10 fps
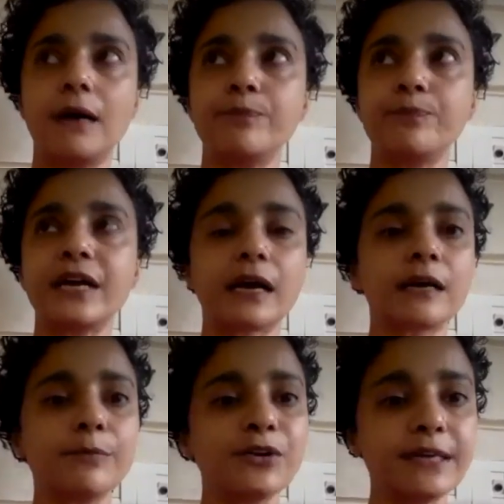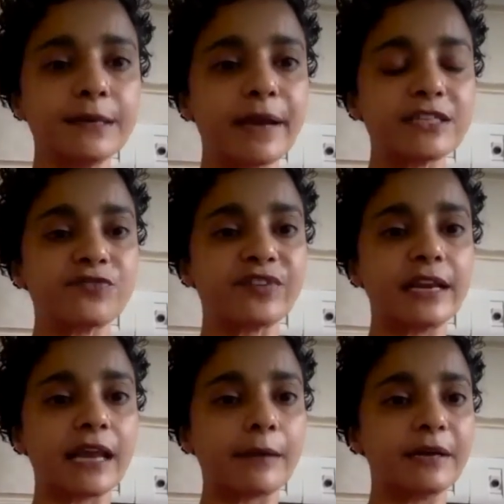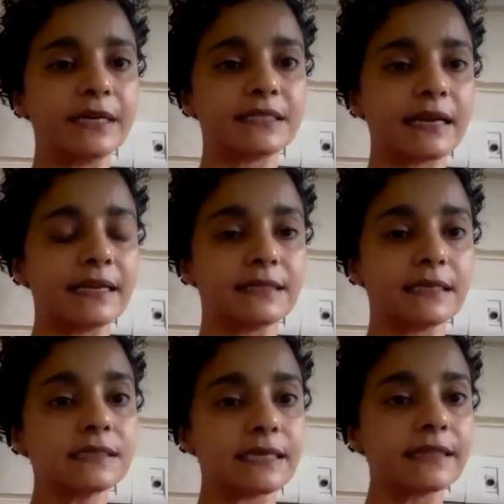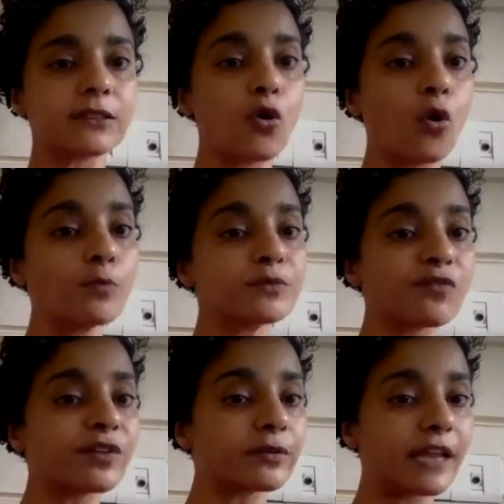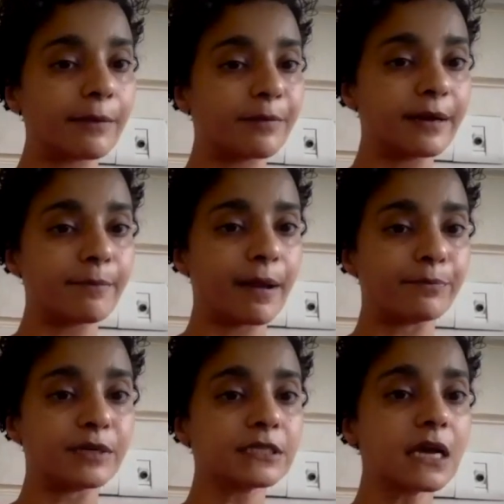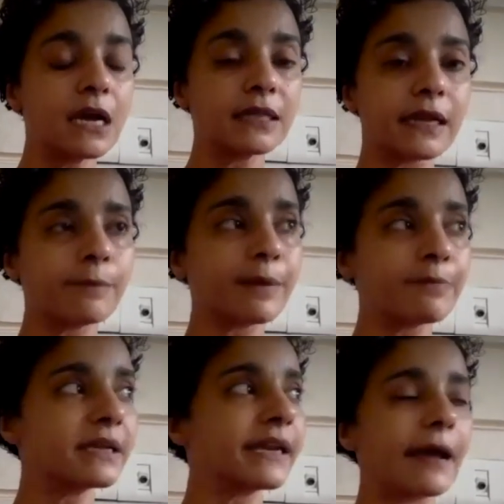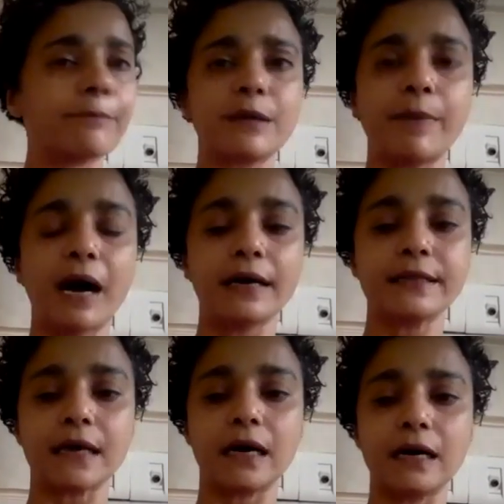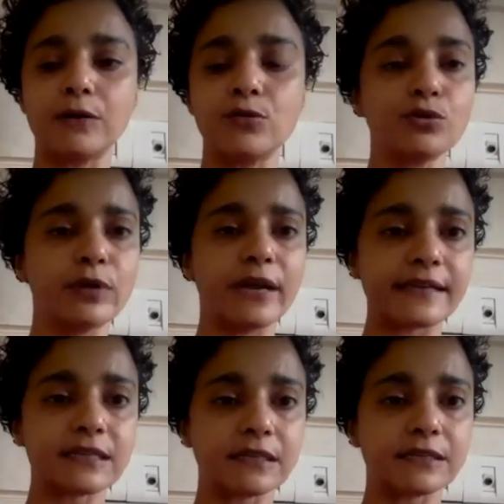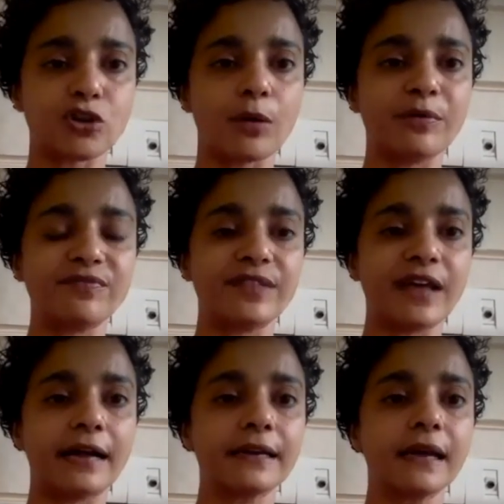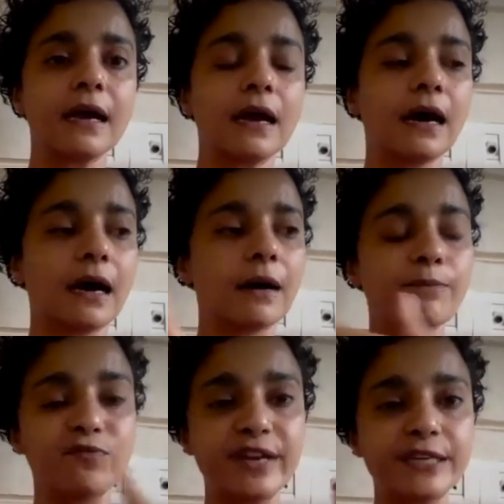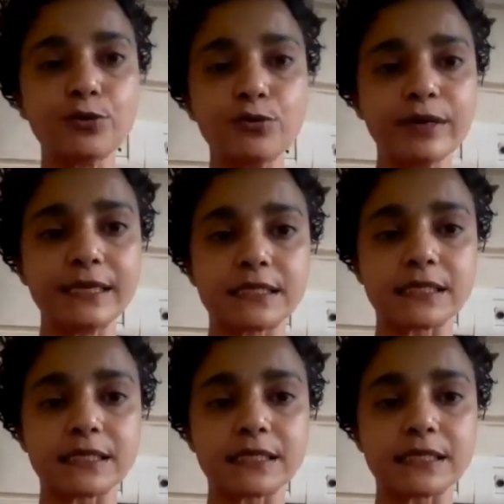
There are community-based free libraries that exist in the homes of library members. There are people in Ahmedabad who do an excellent job of that. We do it